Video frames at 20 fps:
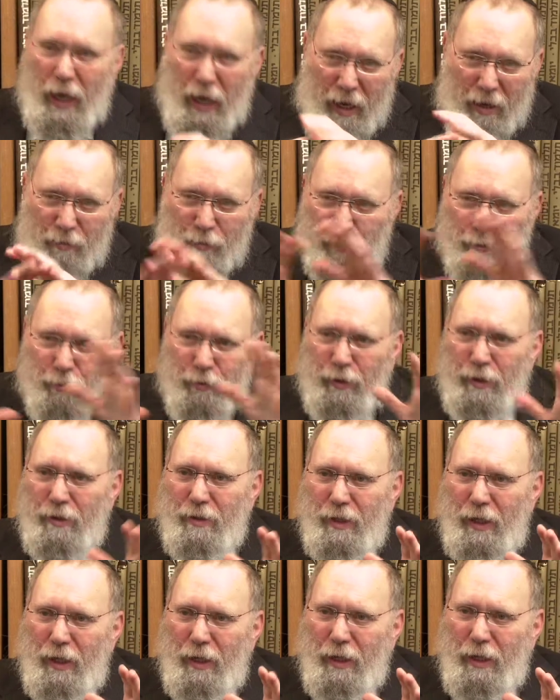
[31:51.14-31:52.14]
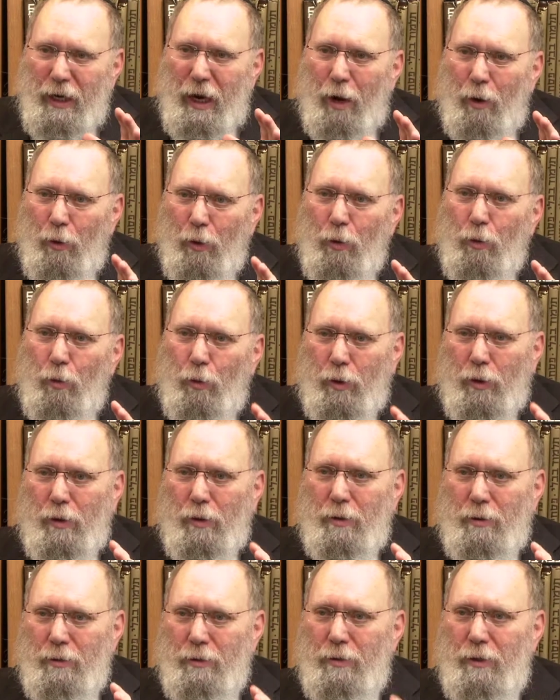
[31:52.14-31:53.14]
Everything in our
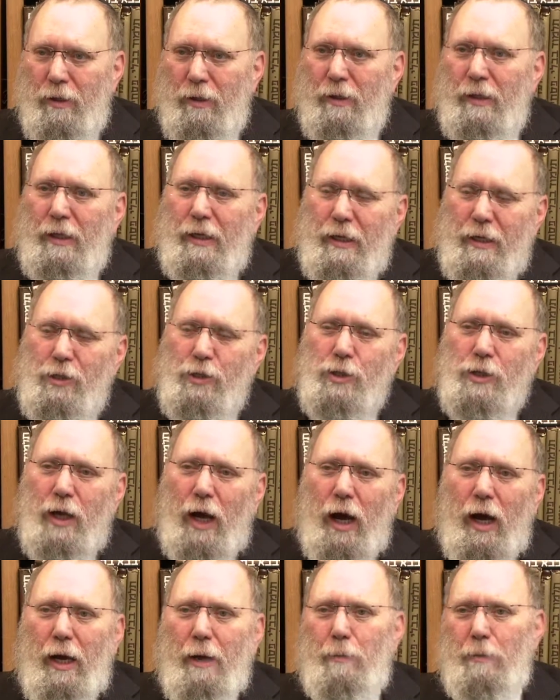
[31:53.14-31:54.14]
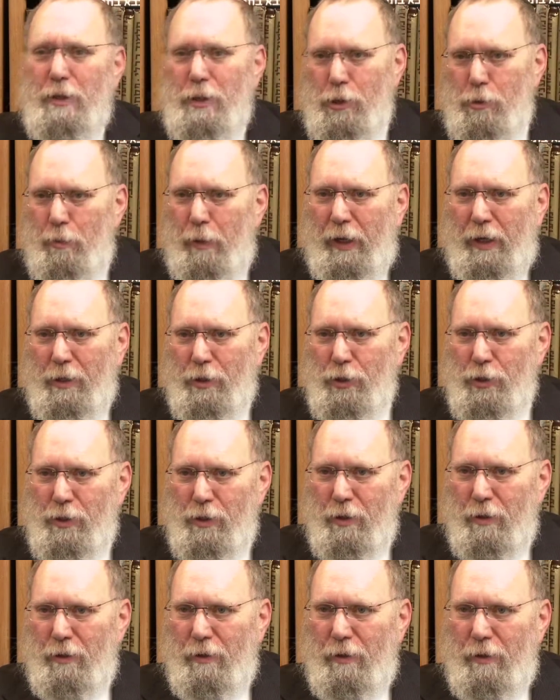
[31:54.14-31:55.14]
world is time and space.
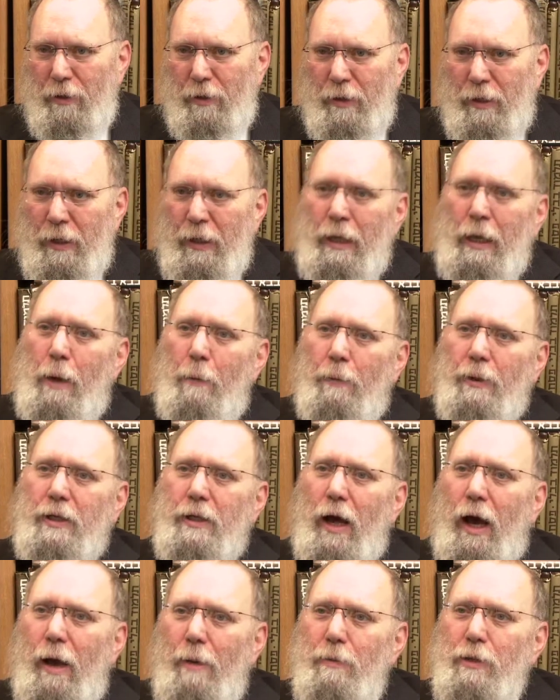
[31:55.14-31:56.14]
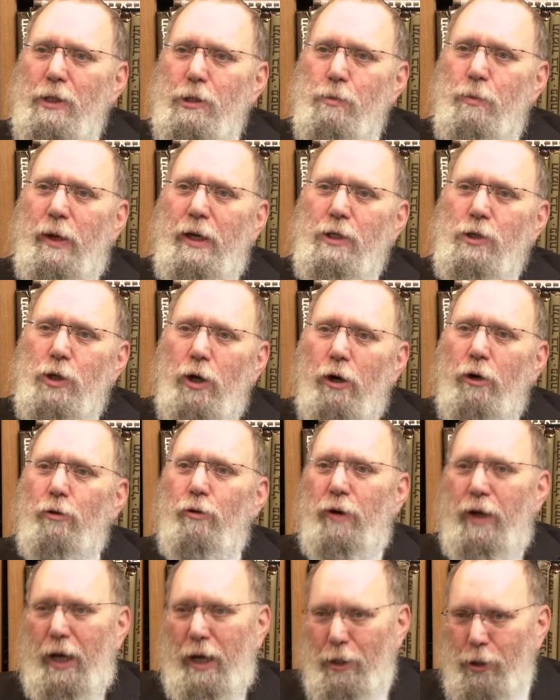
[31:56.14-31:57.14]
But time and space are
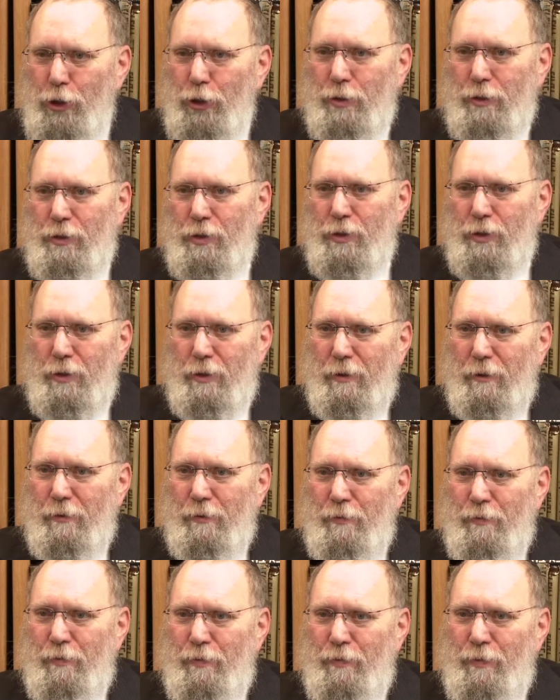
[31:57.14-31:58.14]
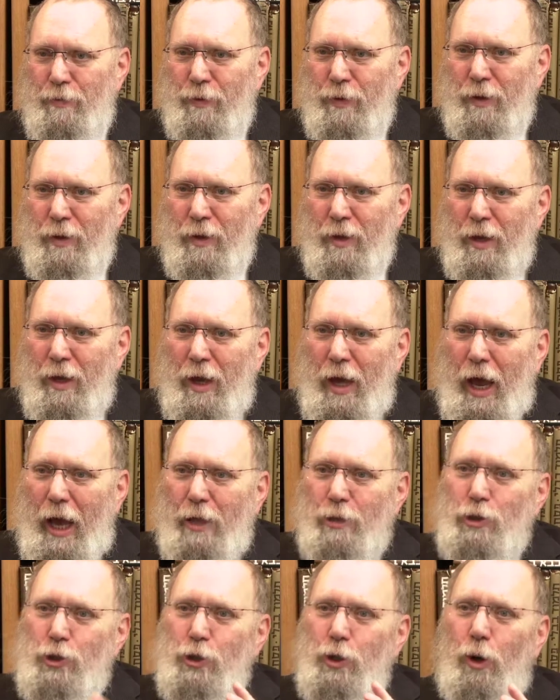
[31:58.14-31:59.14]
creations.
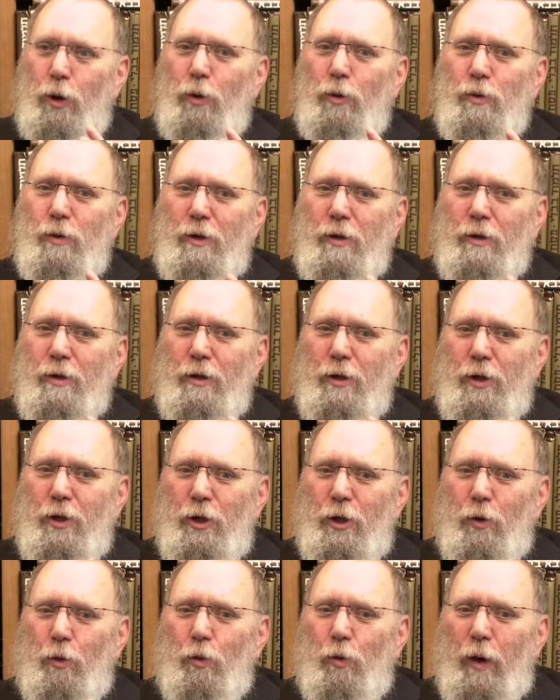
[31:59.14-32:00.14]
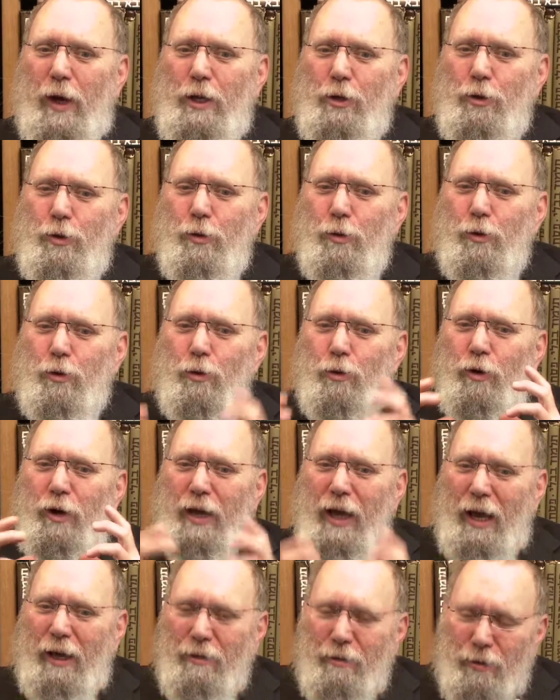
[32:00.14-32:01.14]
And so when you
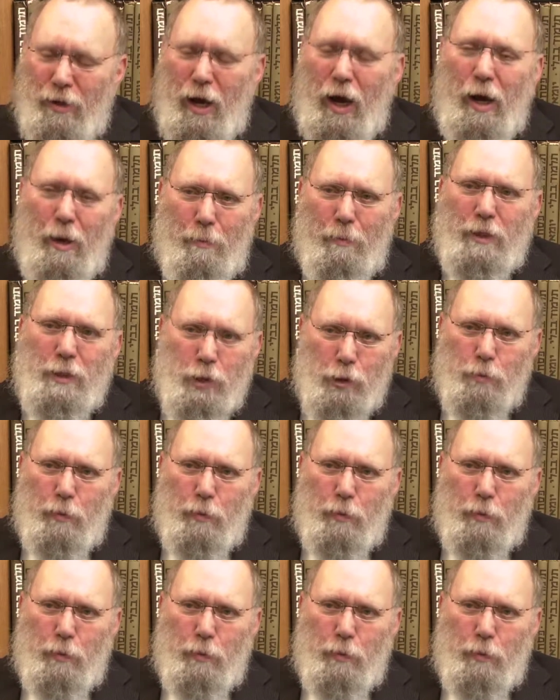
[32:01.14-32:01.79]
create time and